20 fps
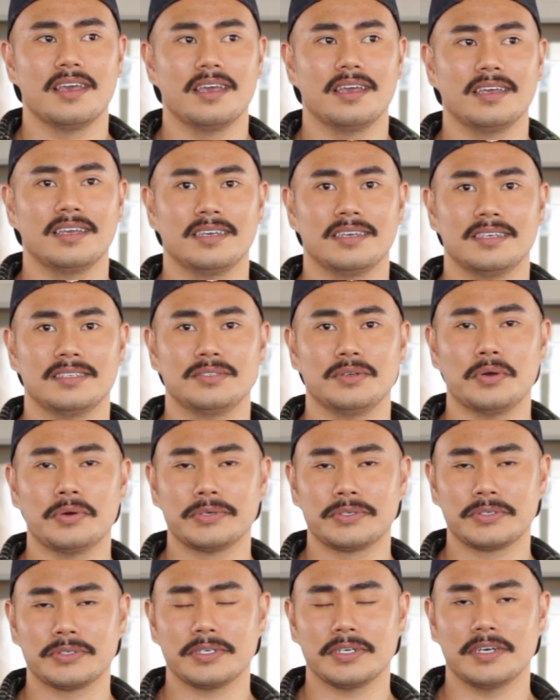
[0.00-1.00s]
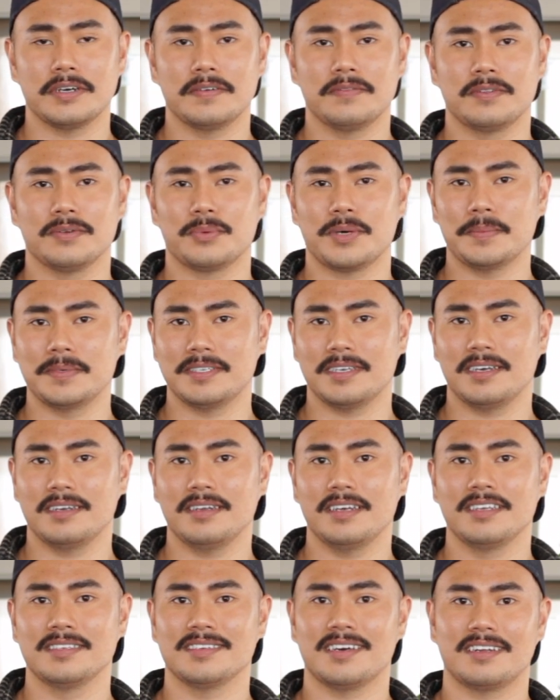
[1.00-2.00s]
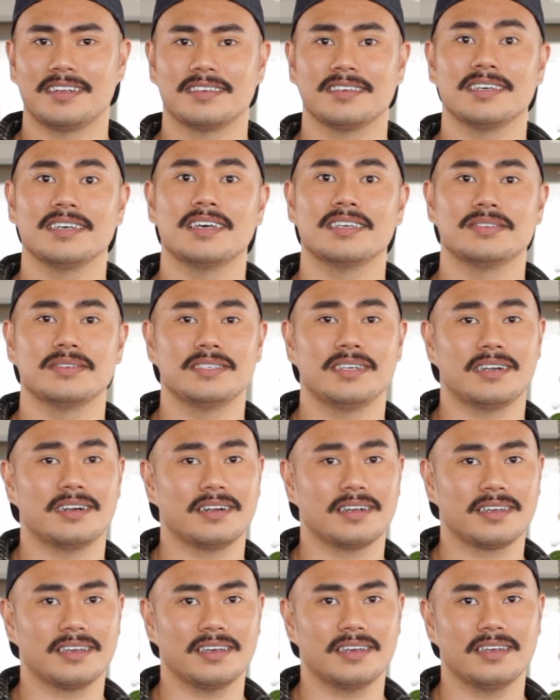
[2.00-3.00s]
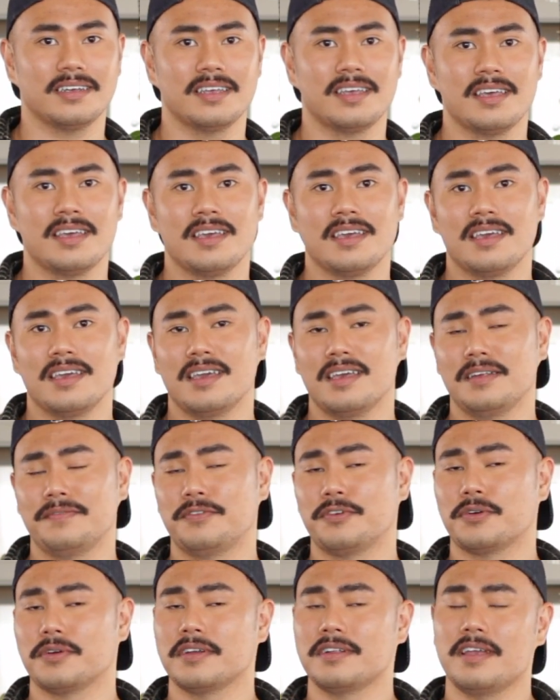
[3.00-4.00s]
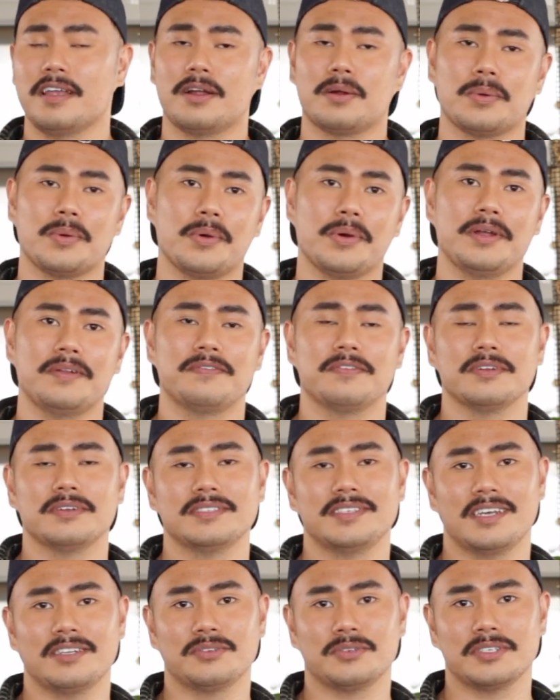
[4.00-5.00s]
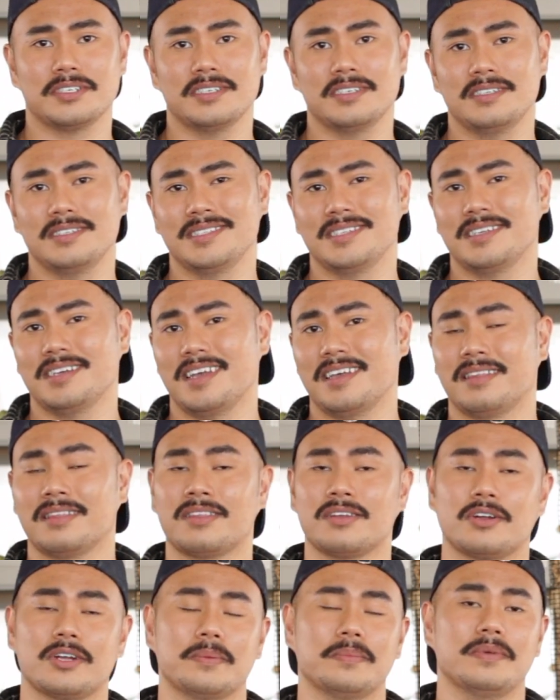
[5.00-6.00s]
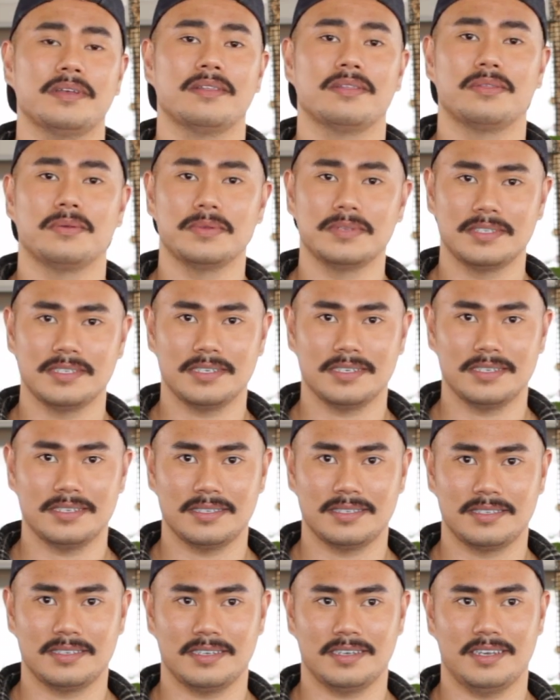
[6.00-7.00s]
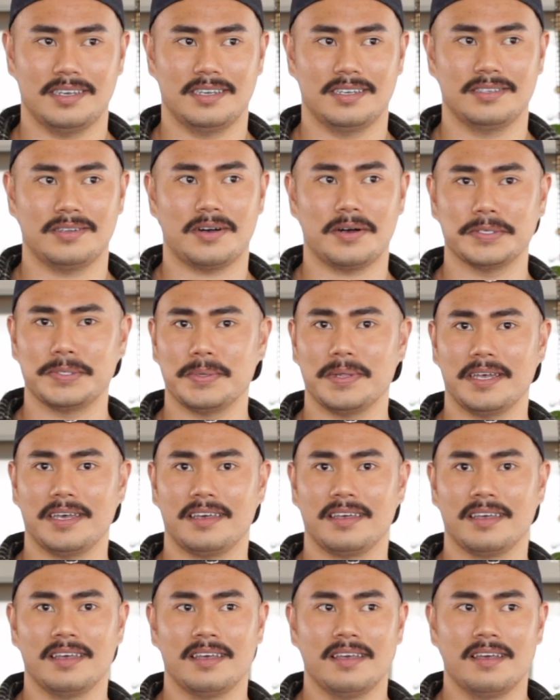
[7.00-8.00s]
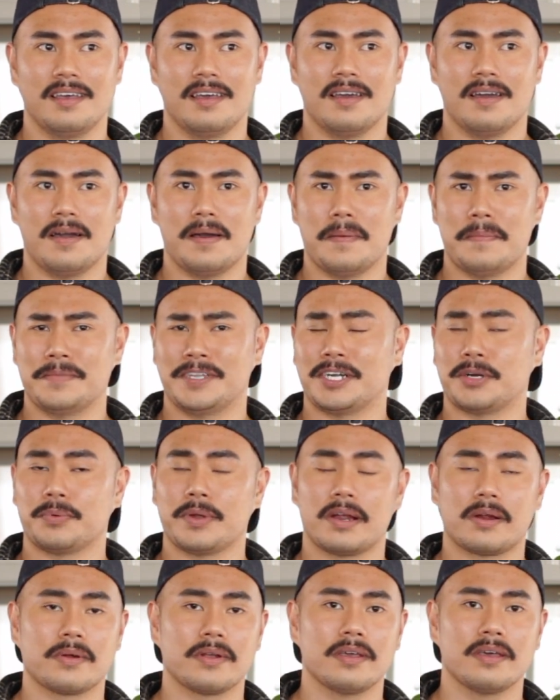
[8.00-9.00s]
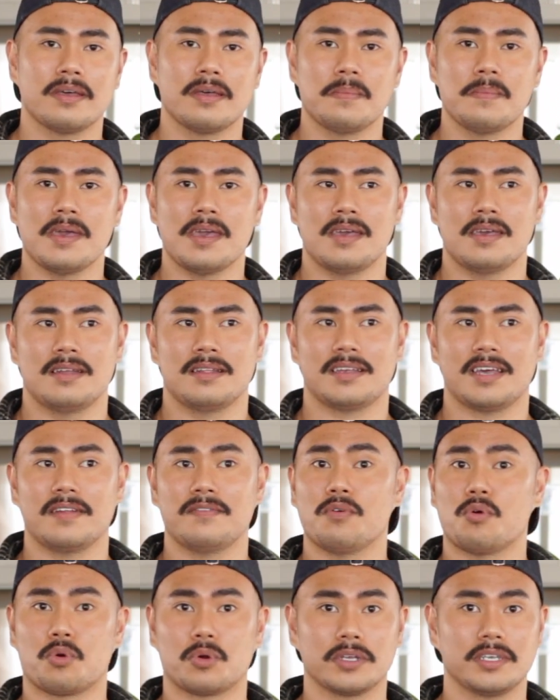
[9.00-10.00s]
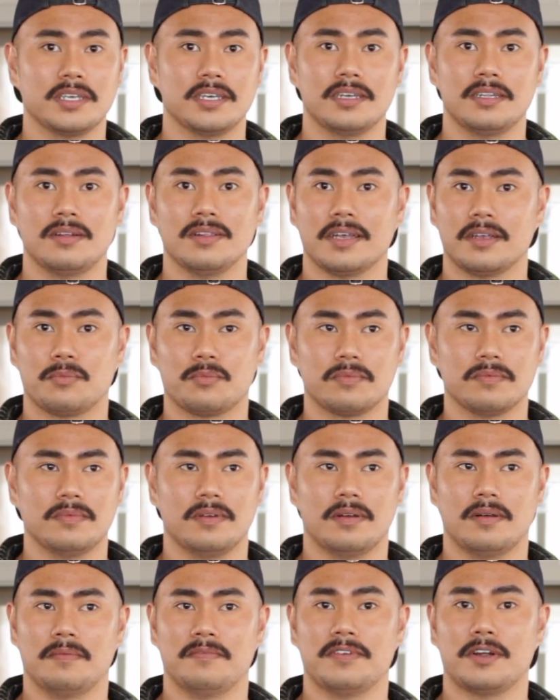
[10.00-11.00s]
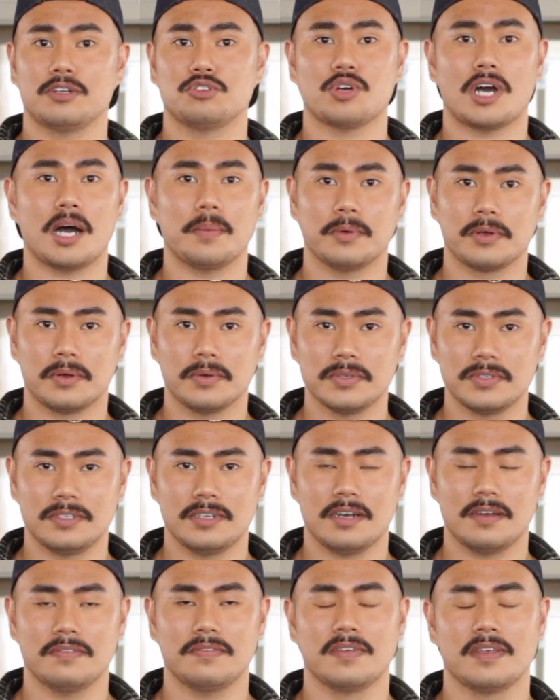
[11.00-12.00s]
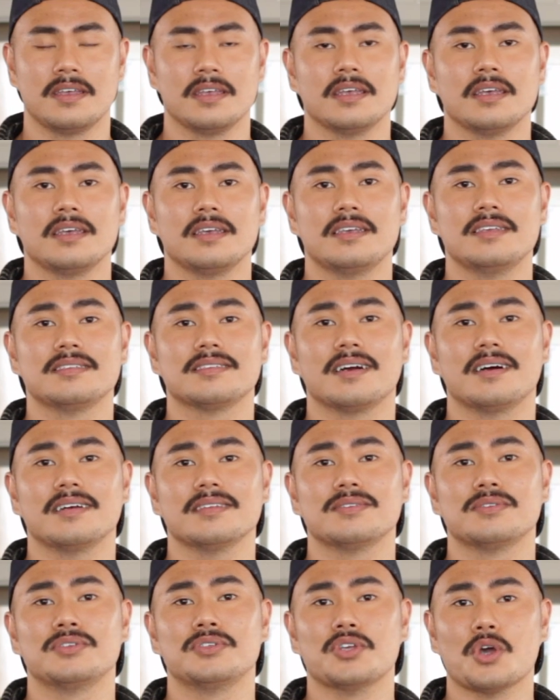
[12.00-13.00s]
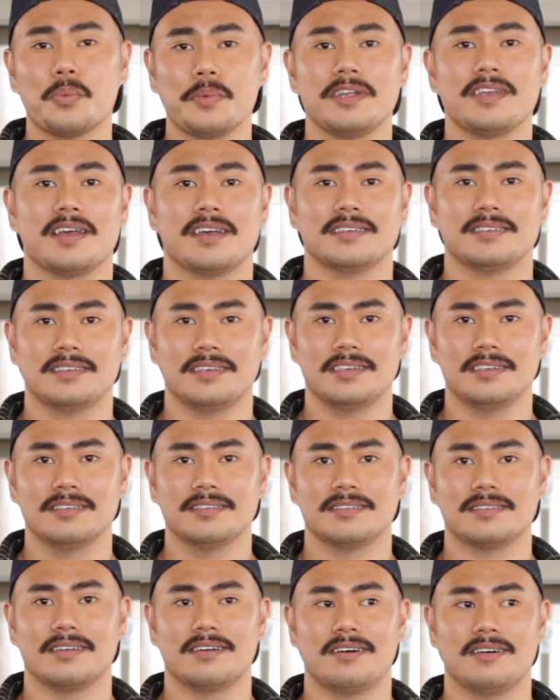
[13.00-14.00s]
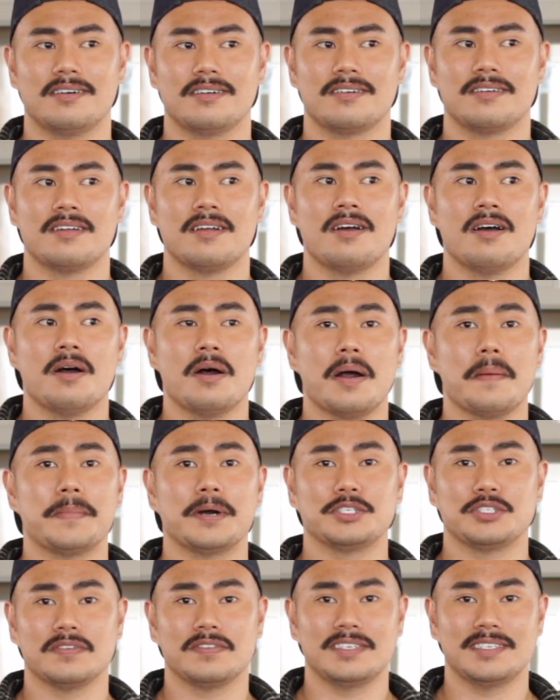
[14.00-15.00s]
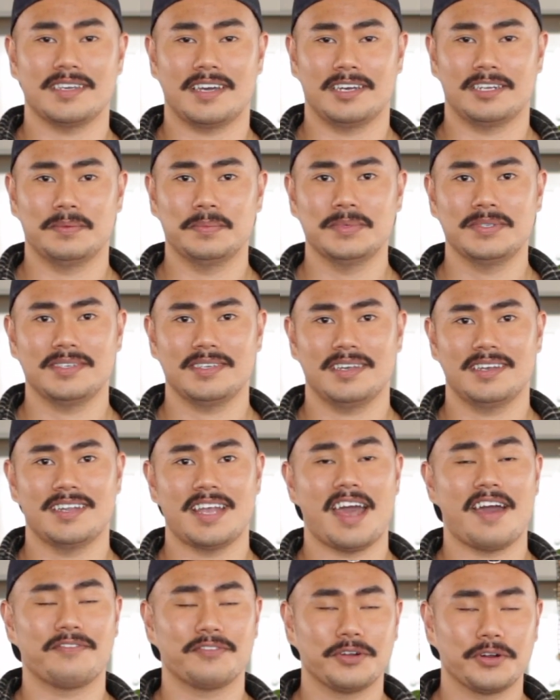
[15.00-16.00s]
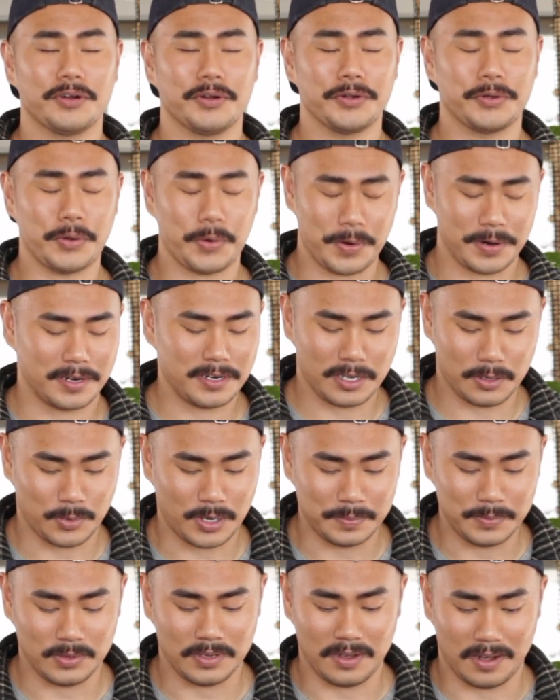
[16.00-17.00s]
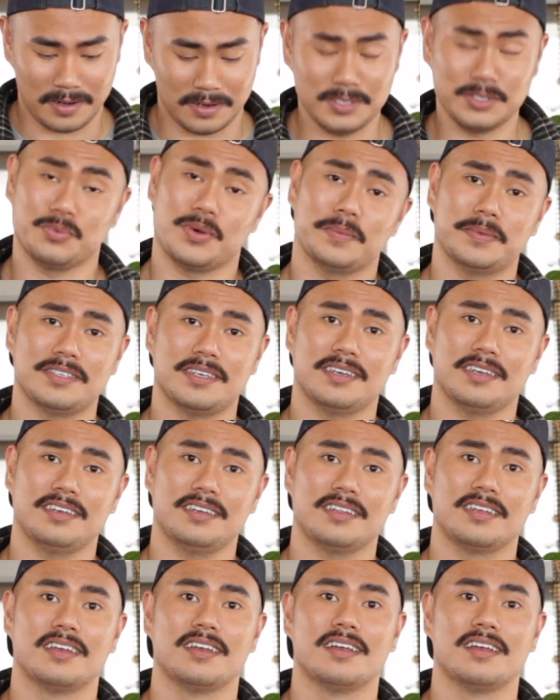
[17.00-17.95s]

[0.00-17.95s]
and owner of the website Exotica Esoterica. And if you're an aroid, philodendron, anthurium enthusiast, and also like terrarium and kind of orchid, like very tropical stuff, he's got so many essays on a bunch of these items. And after going on his website,